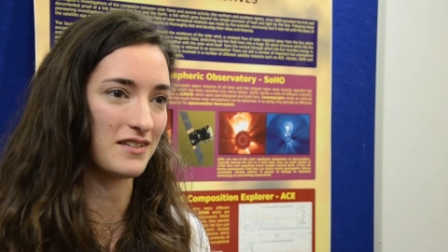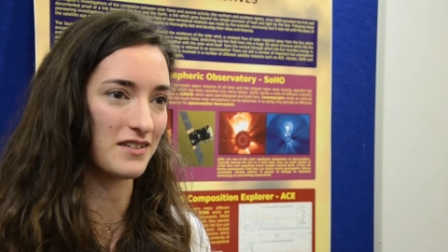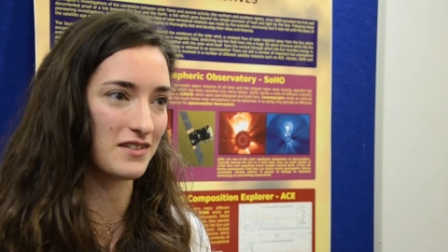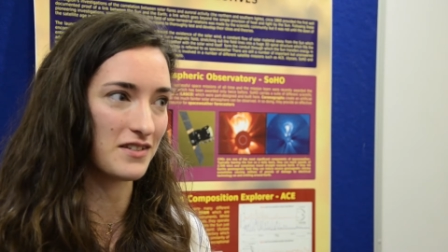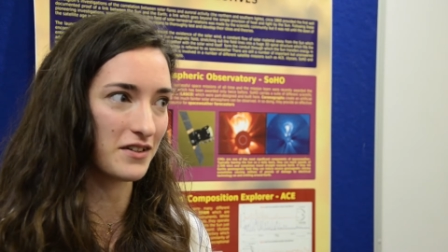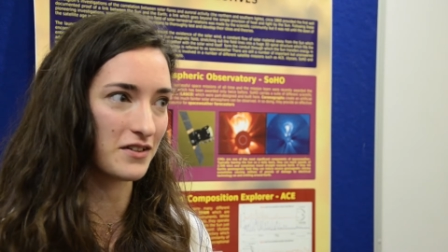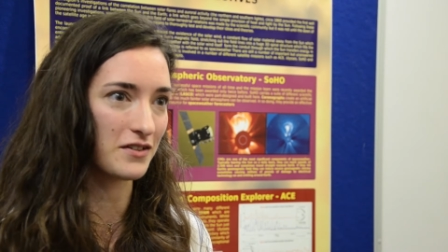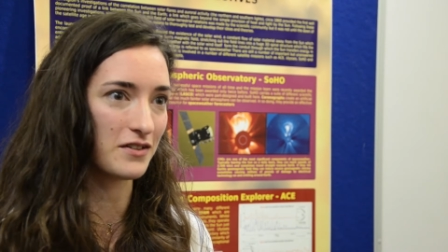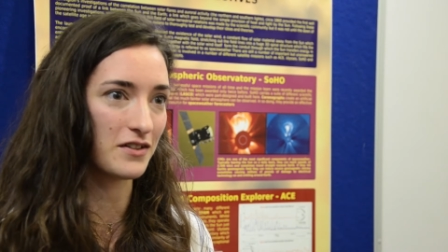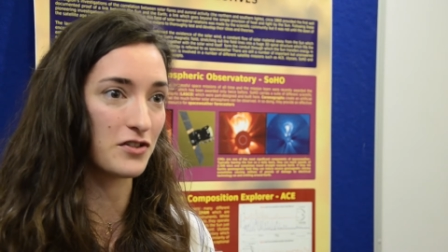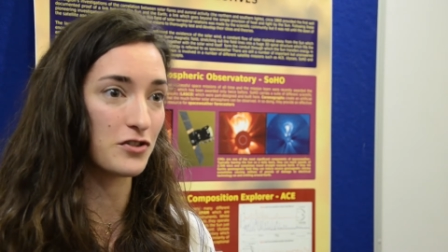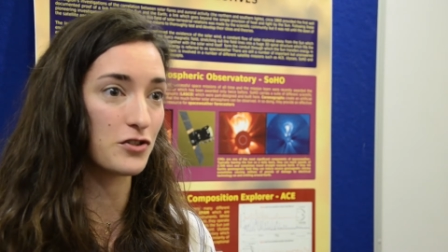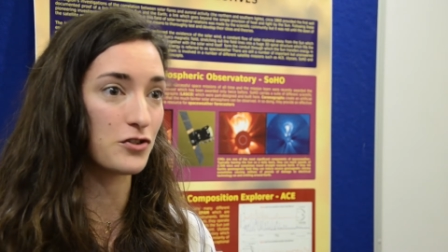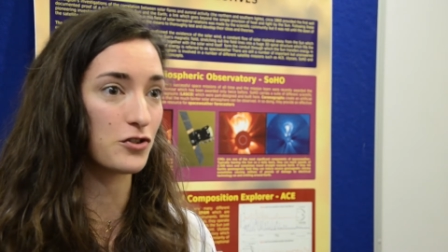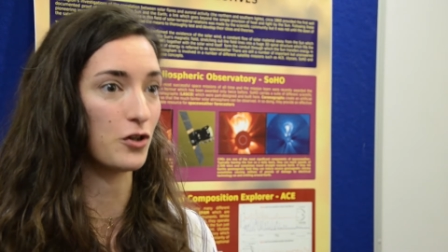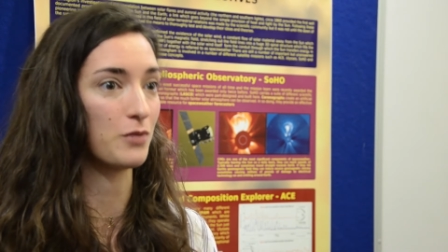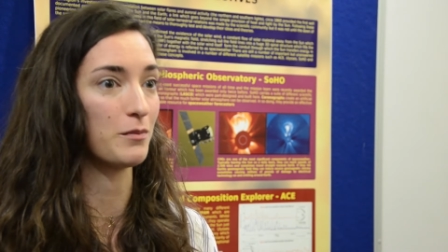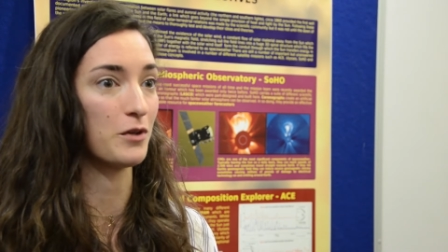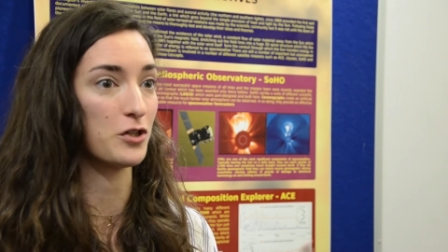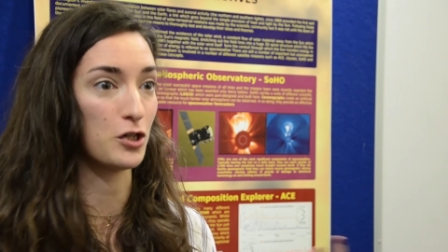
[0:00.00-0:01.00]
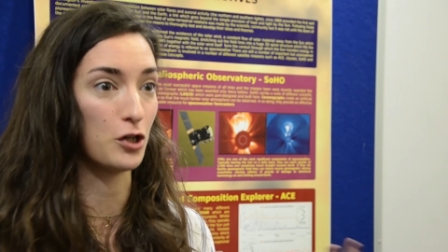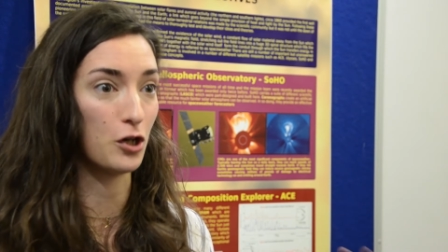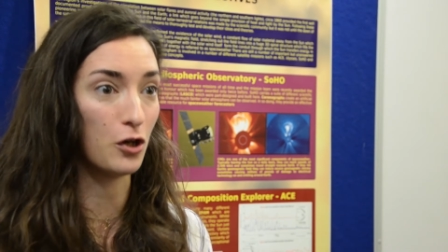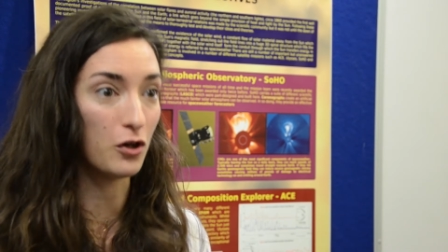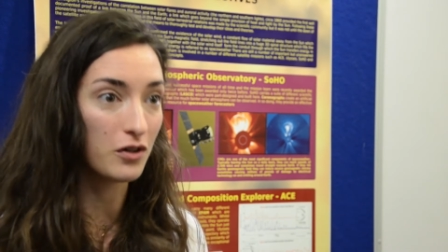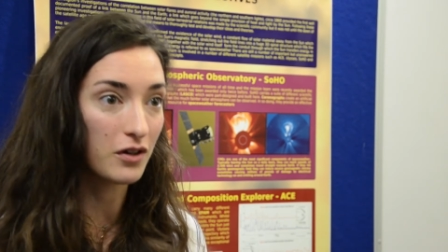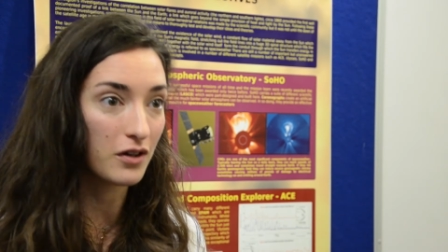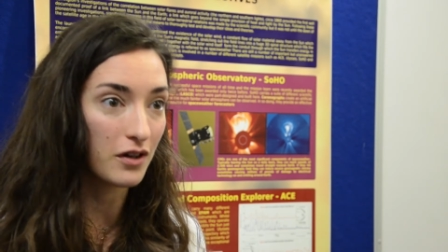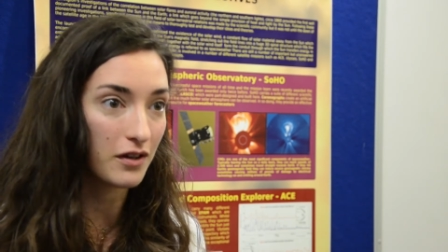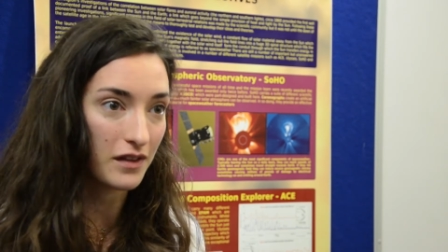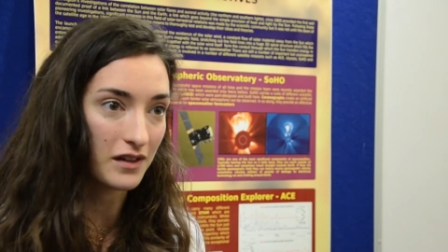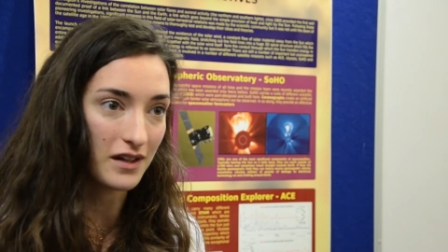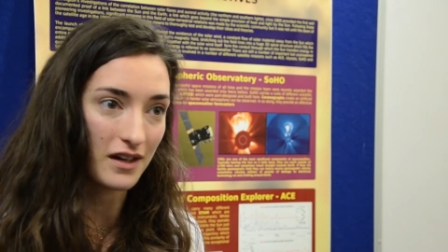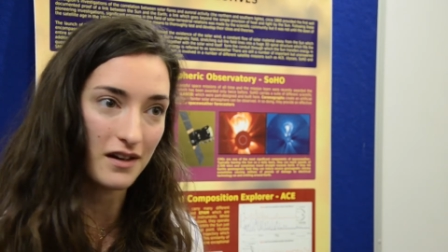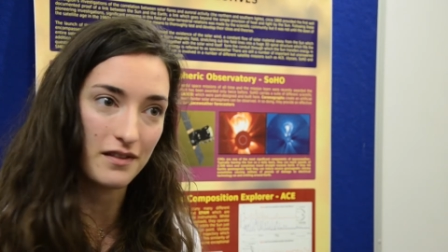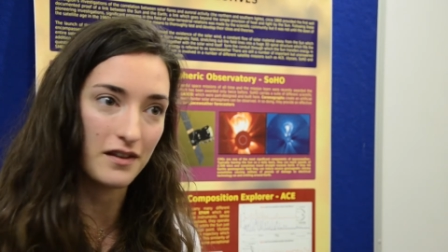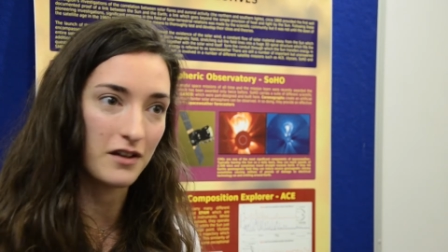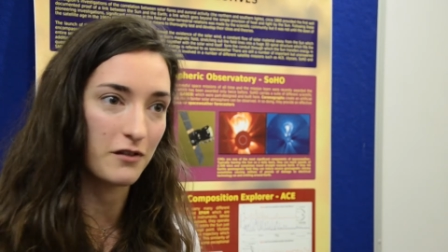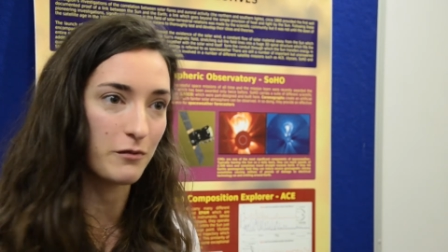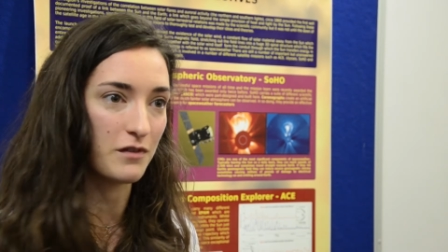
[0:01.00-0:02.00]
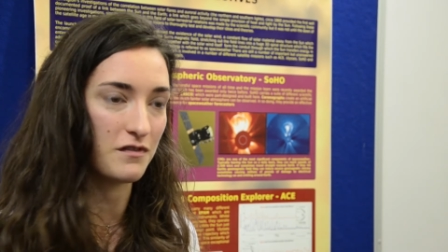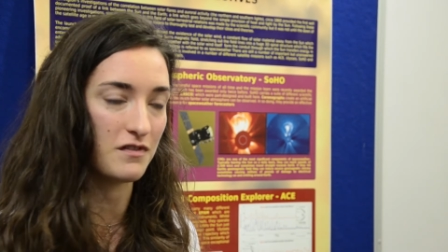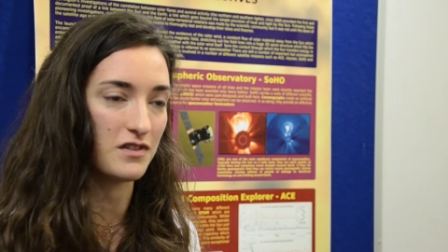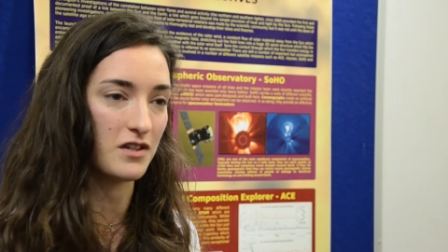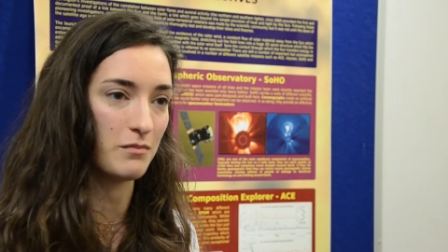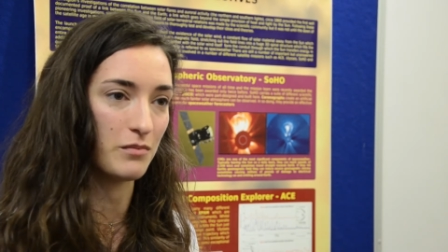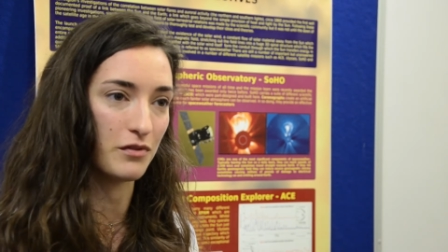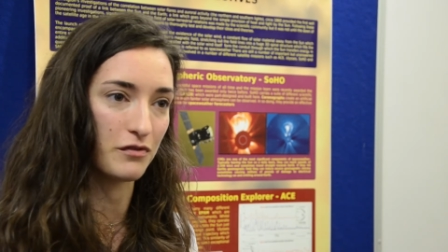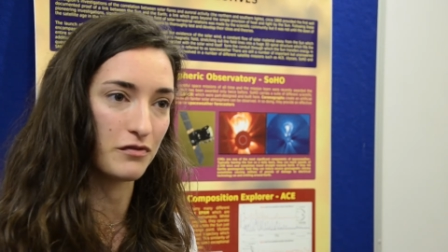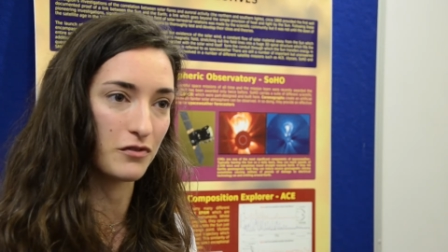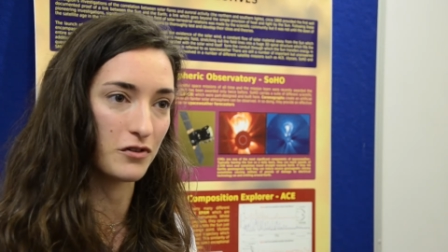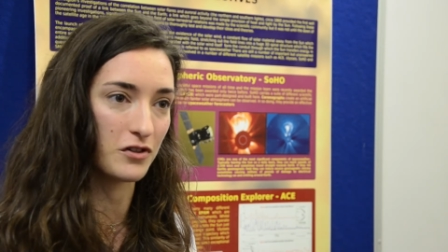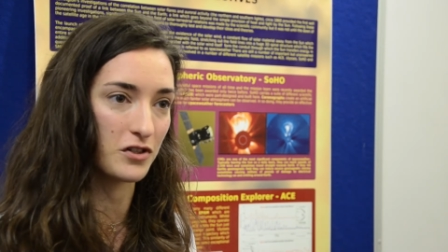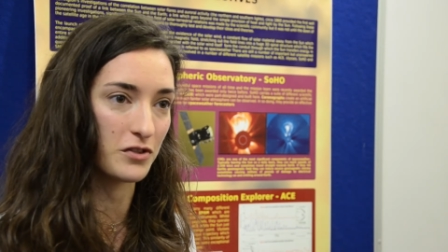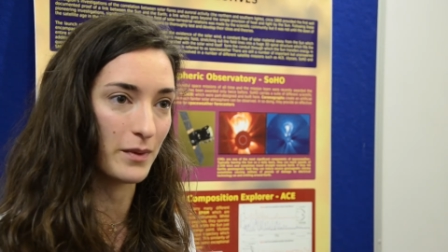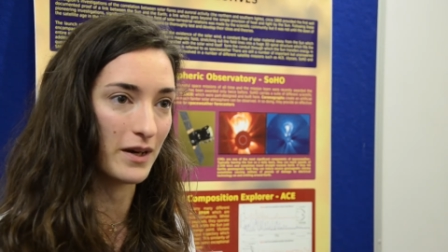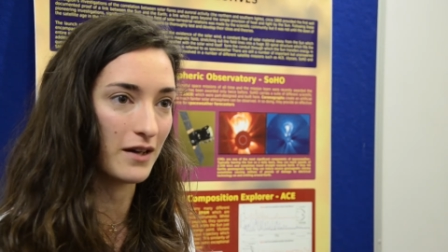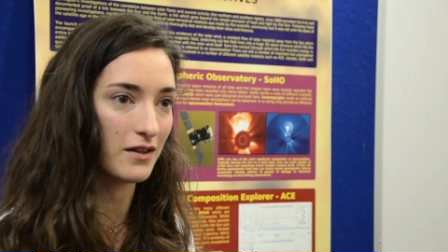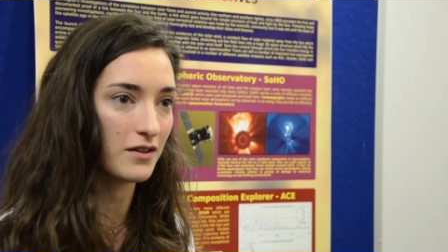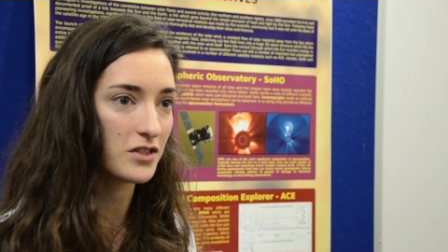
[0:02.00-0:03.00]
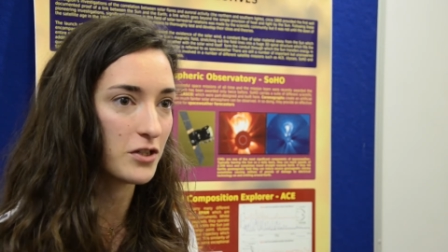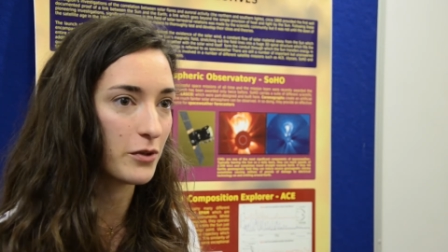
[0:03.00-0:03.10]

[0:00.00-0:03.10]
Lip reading: The signal is so much longer than anything we've seen before as well,